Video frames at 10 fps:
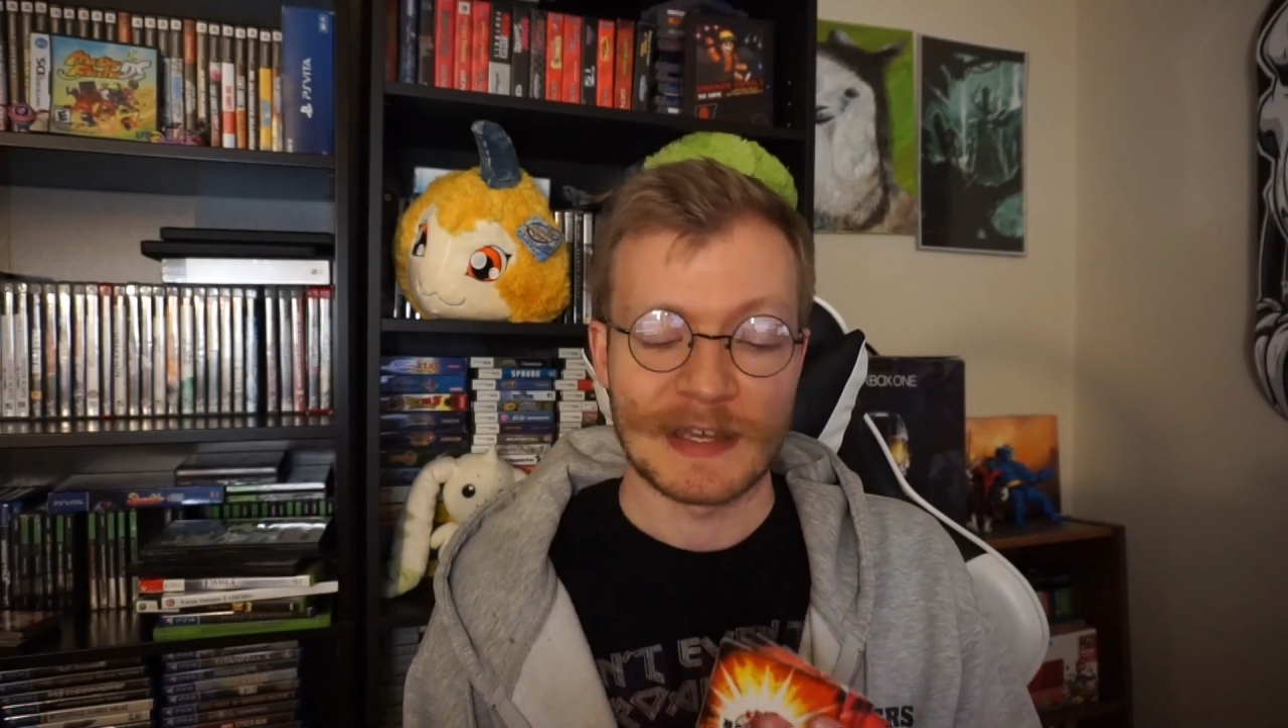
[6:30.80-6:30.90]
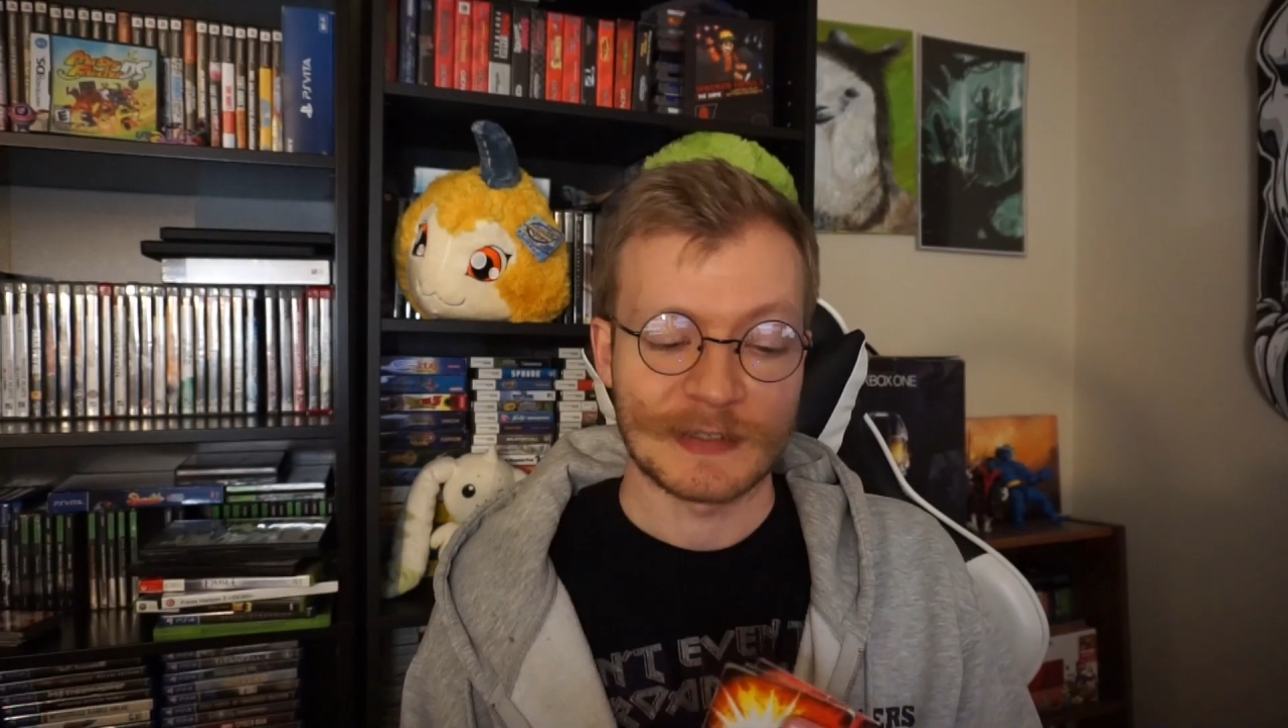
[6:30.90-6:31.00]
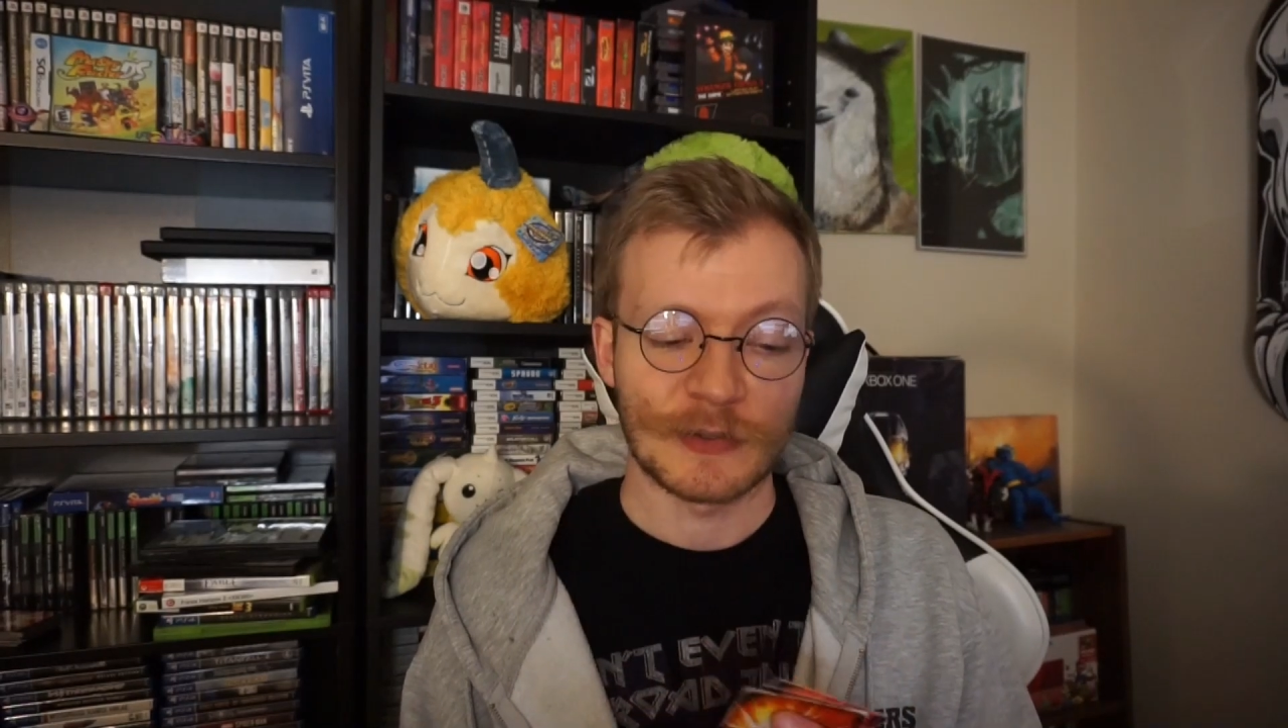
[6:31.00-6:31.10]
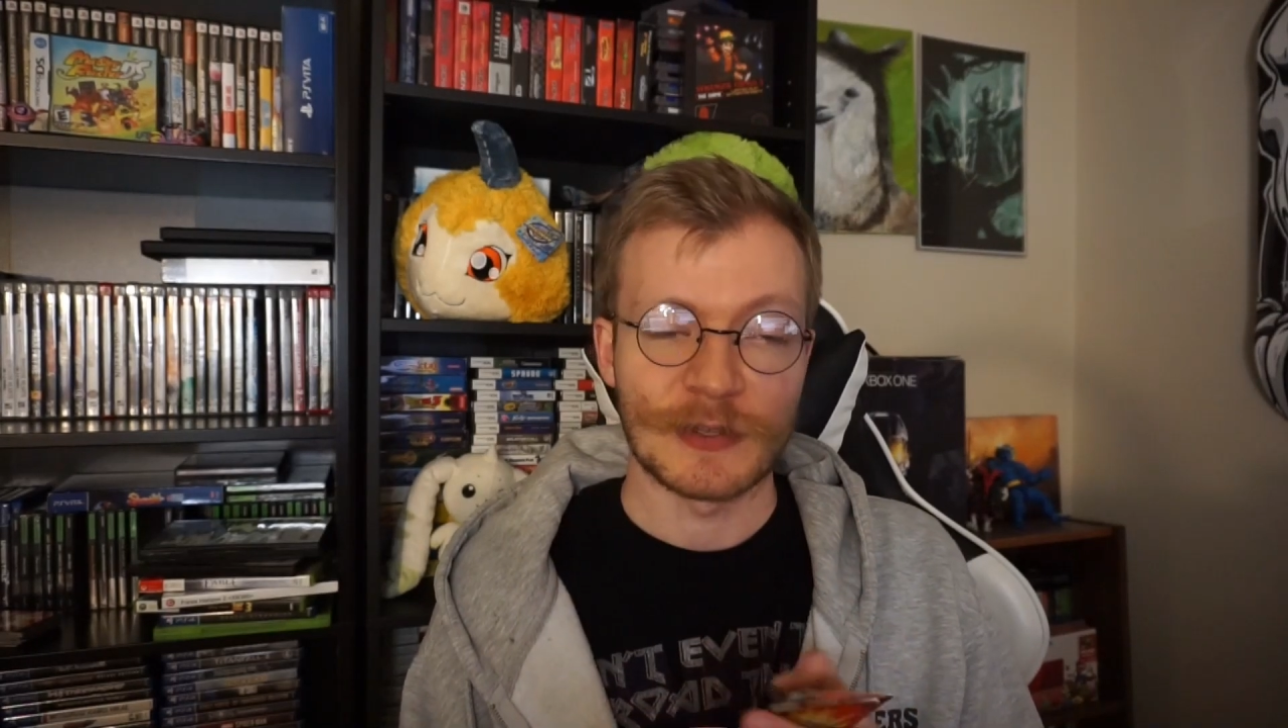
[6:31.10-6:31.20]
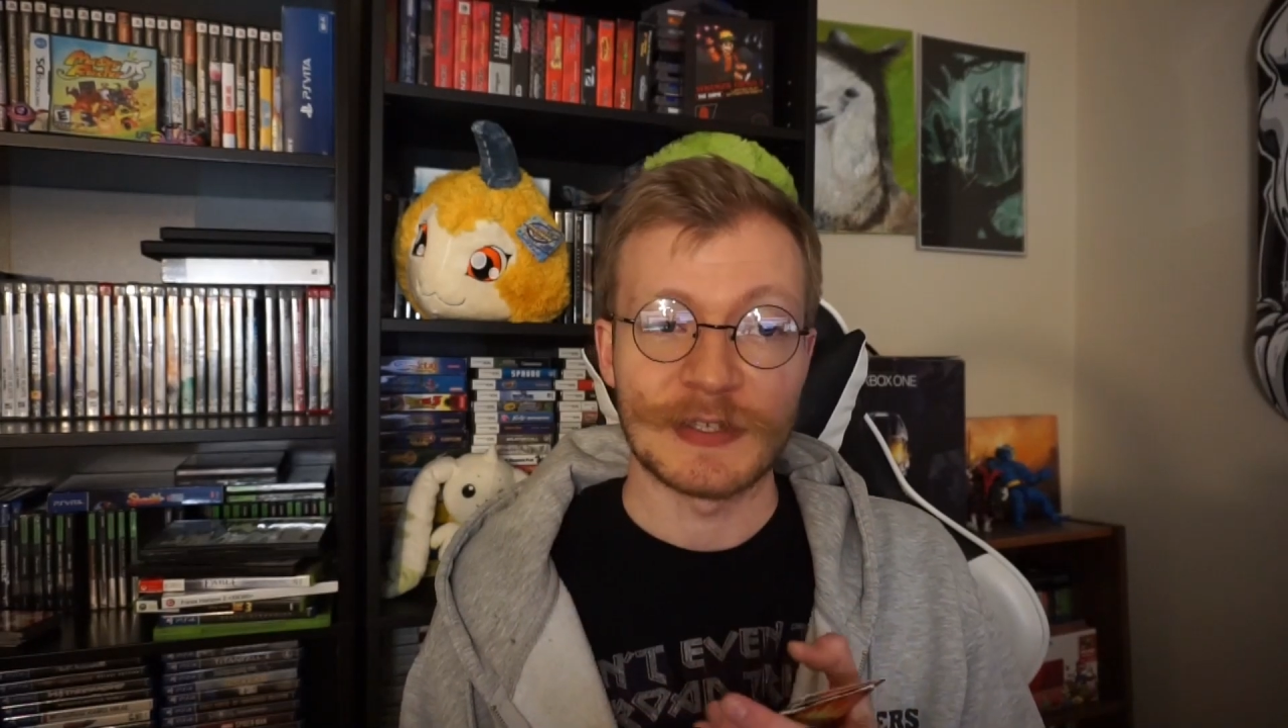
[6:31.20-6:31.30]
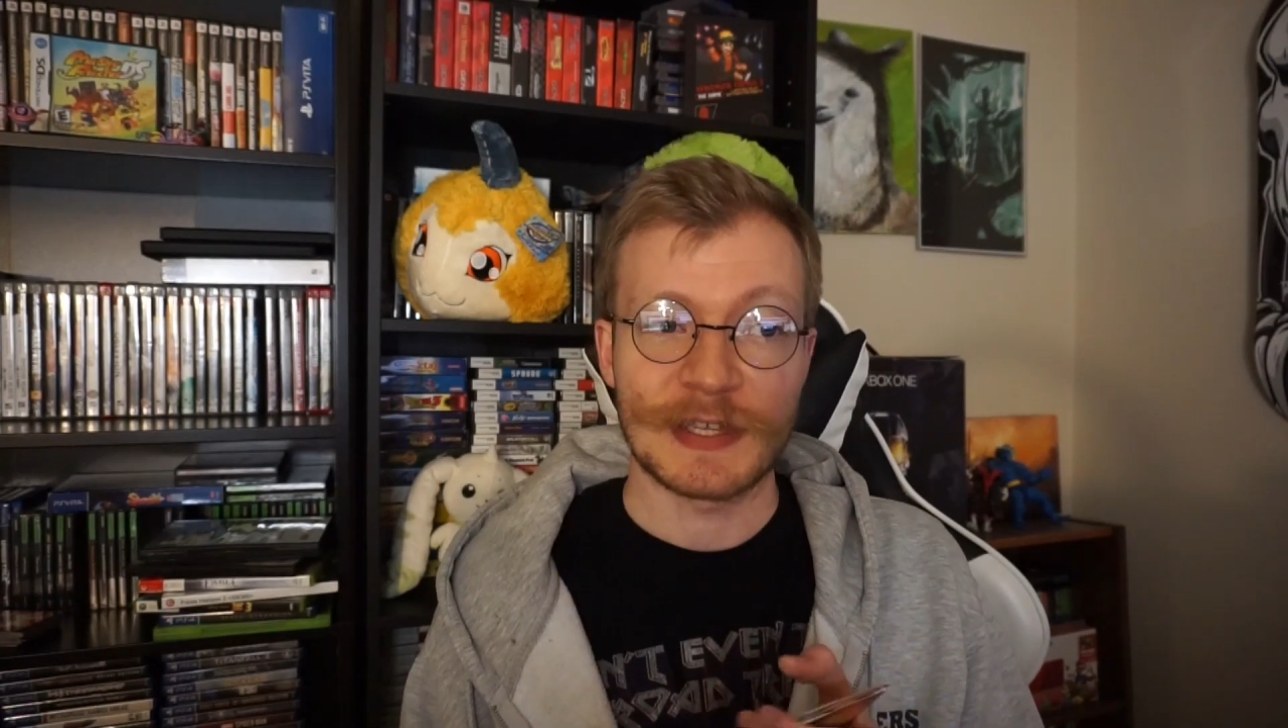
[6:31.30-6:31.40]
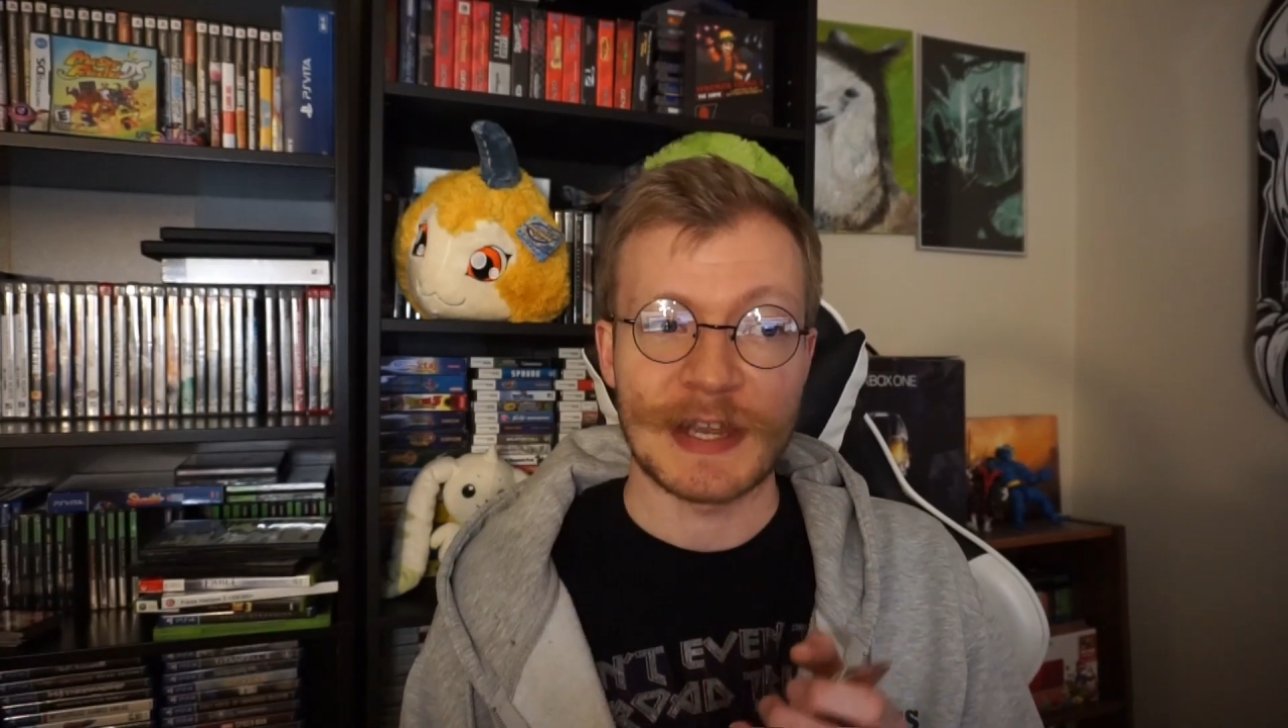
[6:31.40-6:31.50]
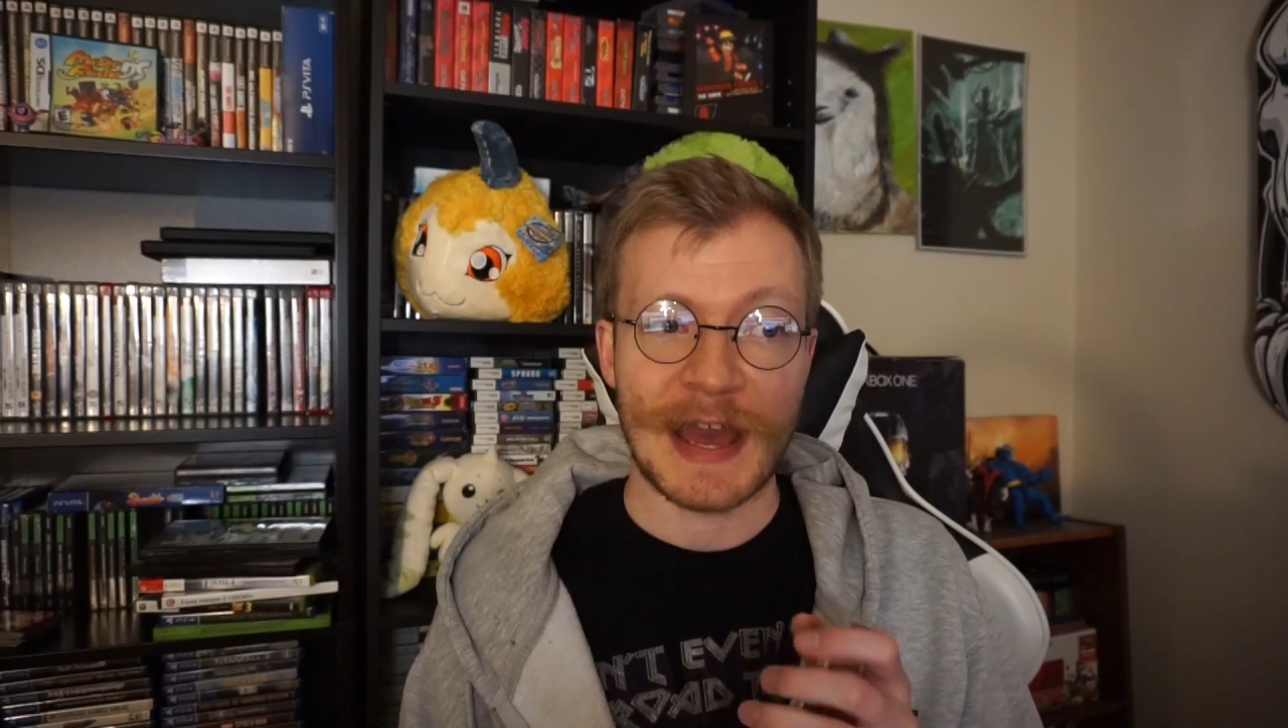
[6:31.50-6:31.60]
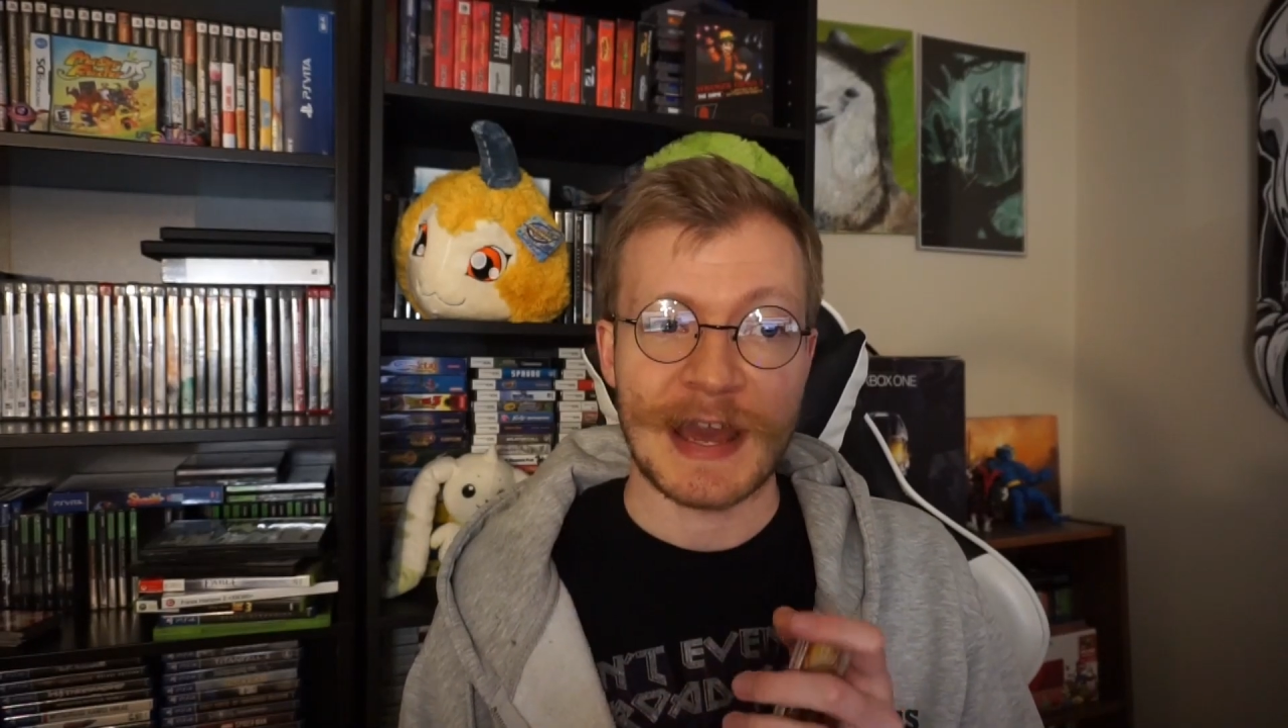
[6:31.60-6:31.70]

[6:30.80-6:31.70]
So these can